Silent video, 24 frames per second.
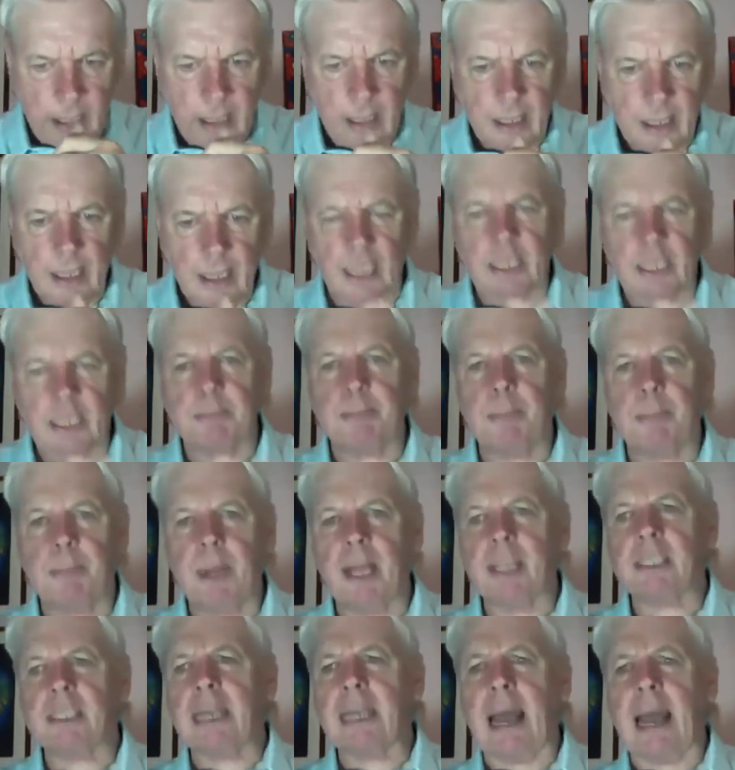
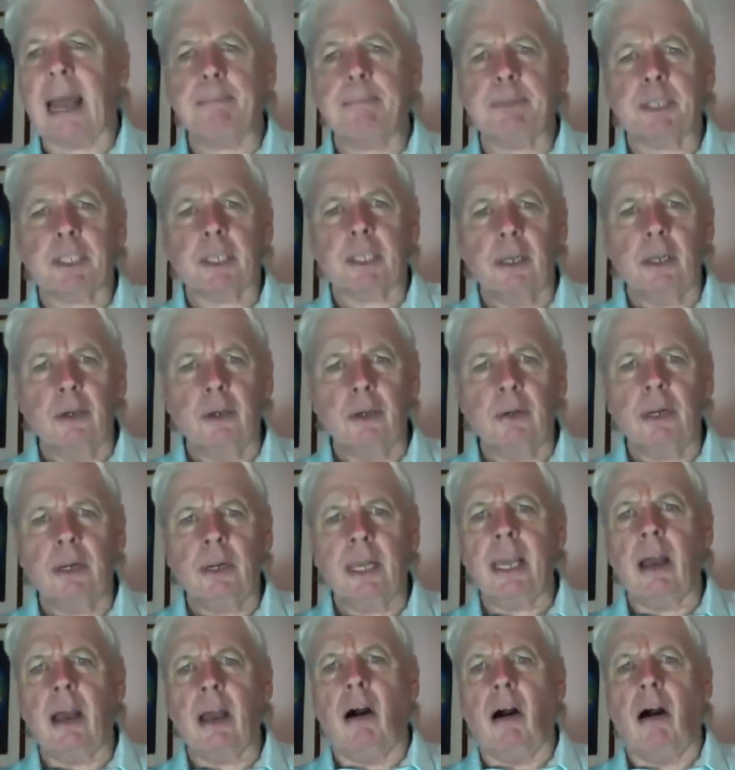it's
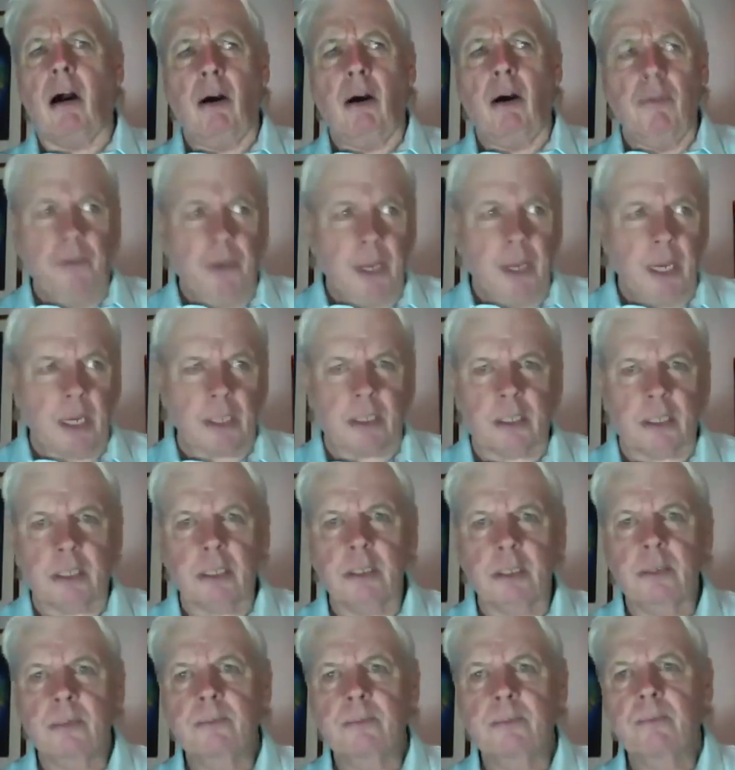absolutely
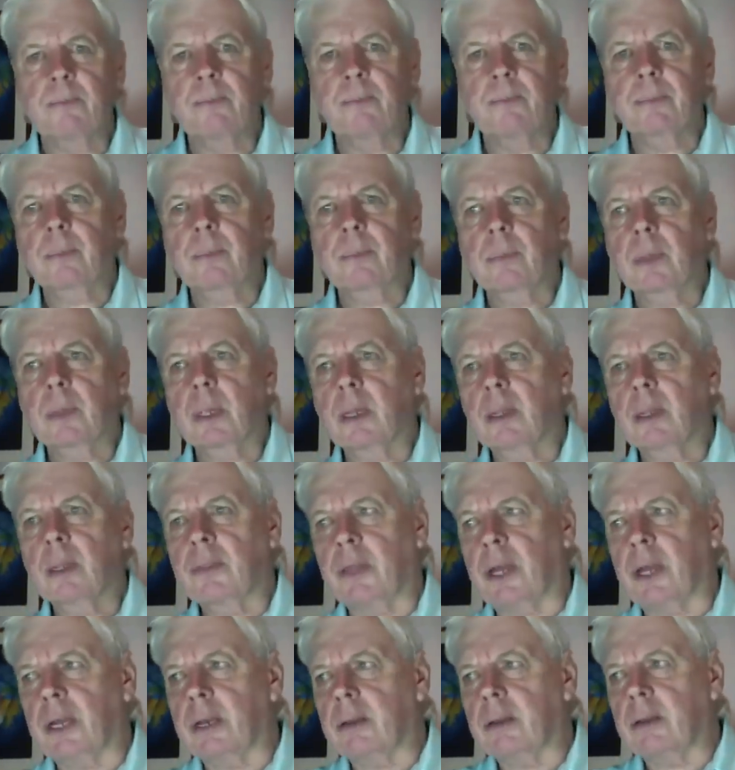obvious
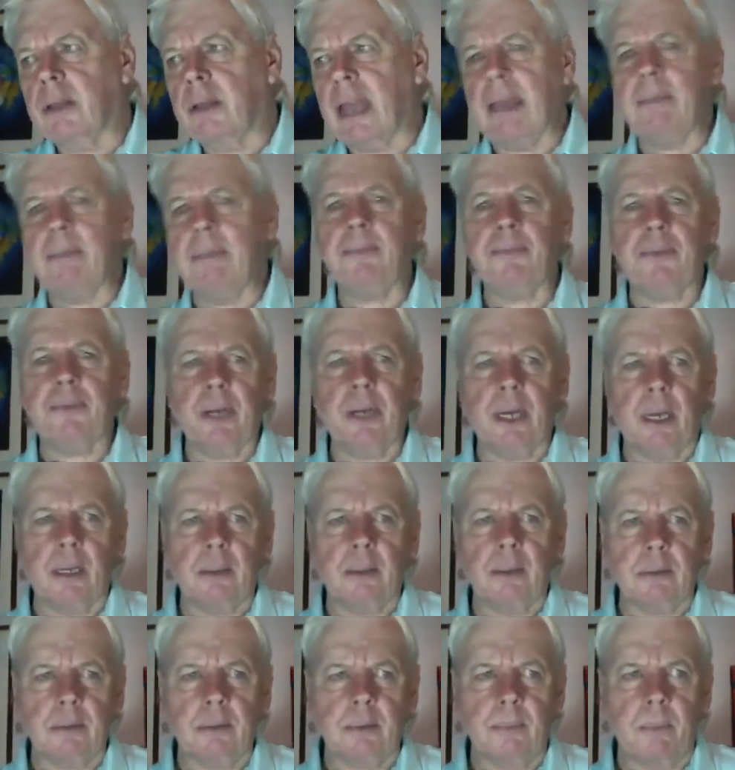that
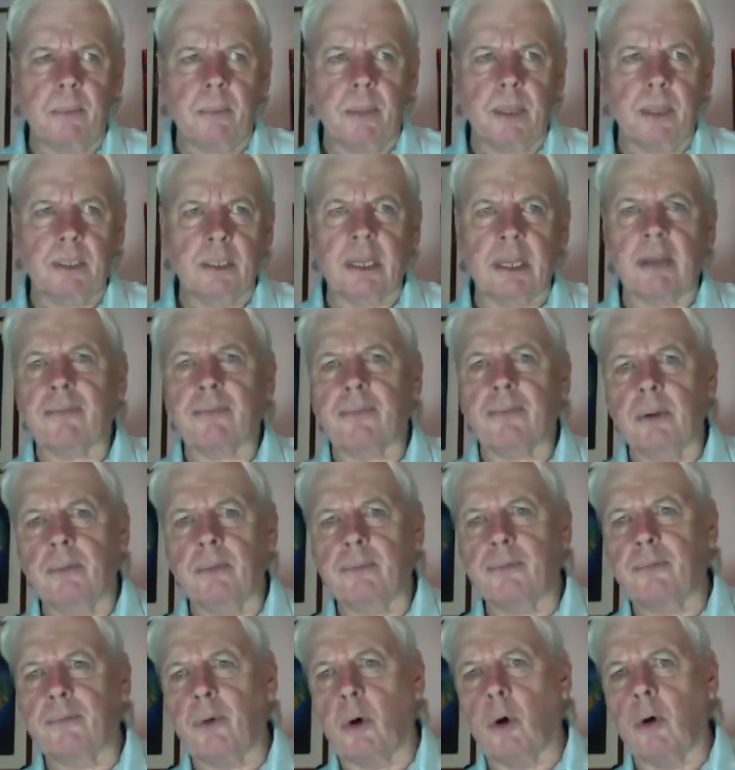infinite different
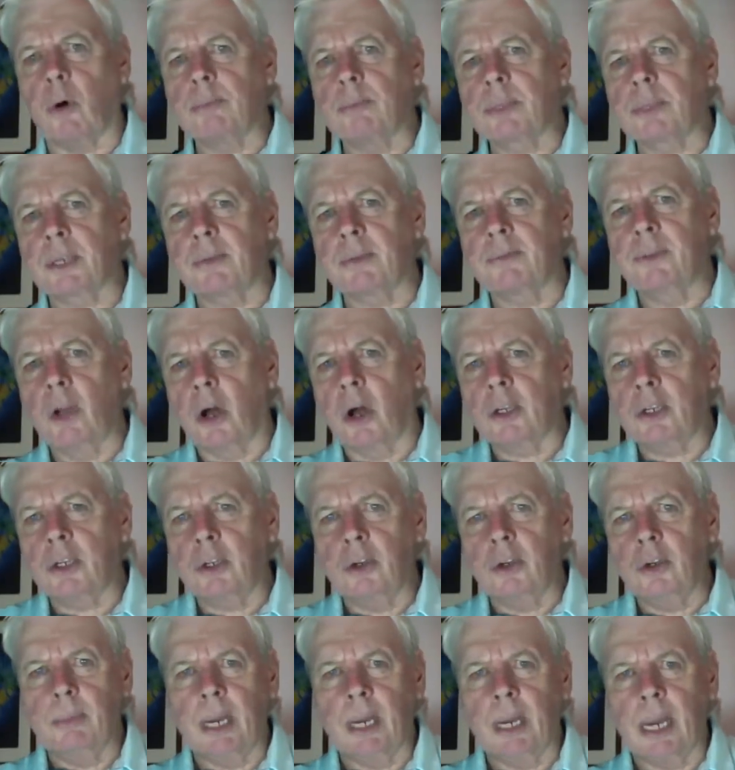forms of
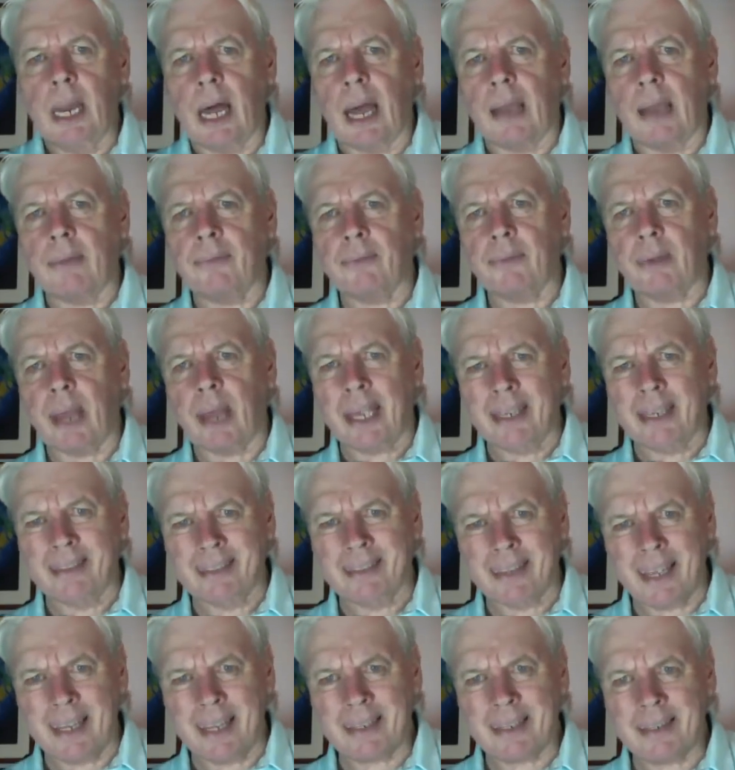non-human life
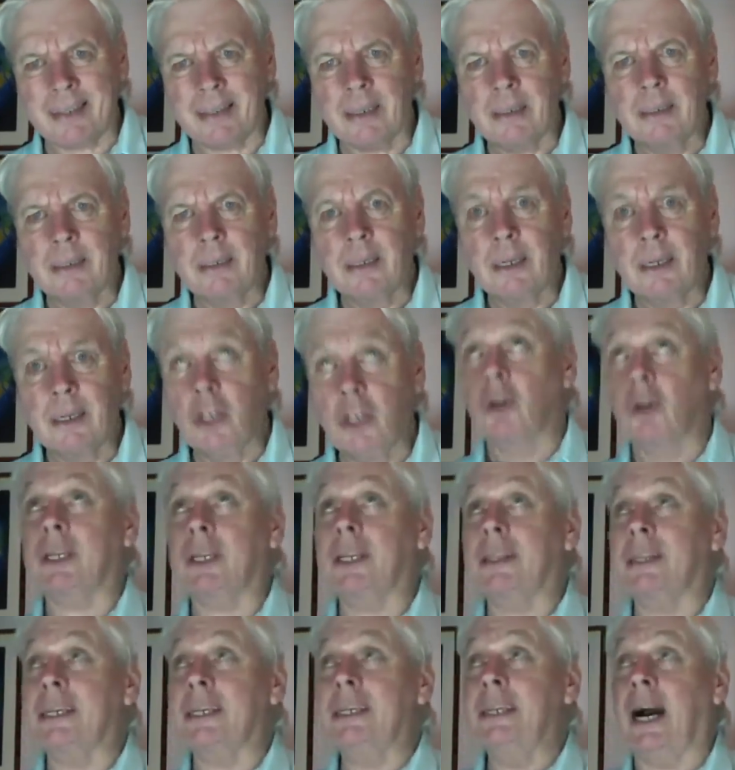exist. Look
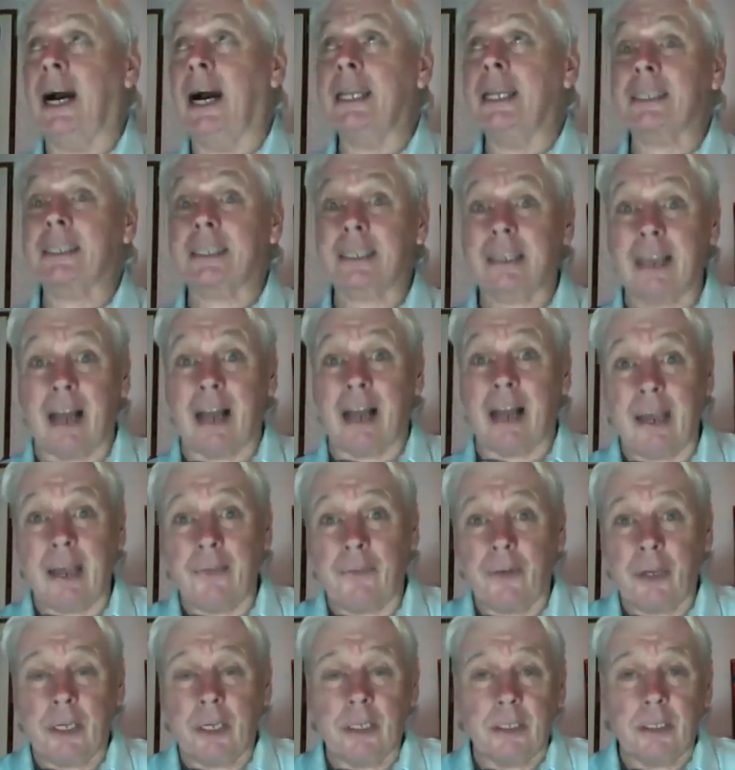at the night sky,
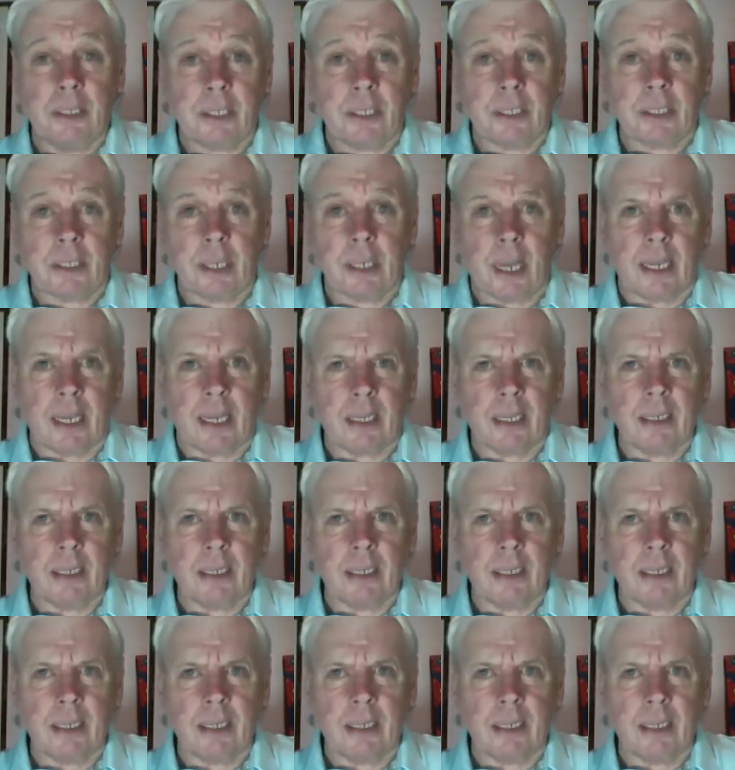for goodness sake.